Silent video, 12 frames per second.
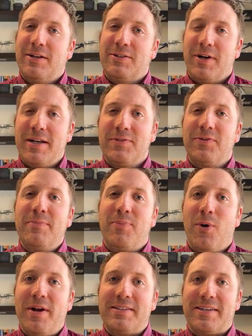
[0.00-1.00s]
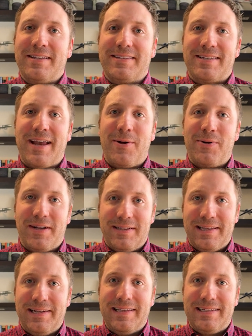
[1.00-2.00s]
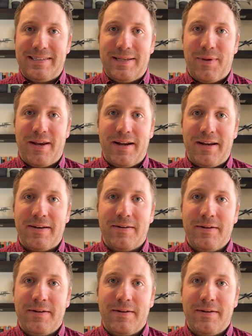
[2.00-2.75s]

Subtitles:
transferring points can sound a little intimidating,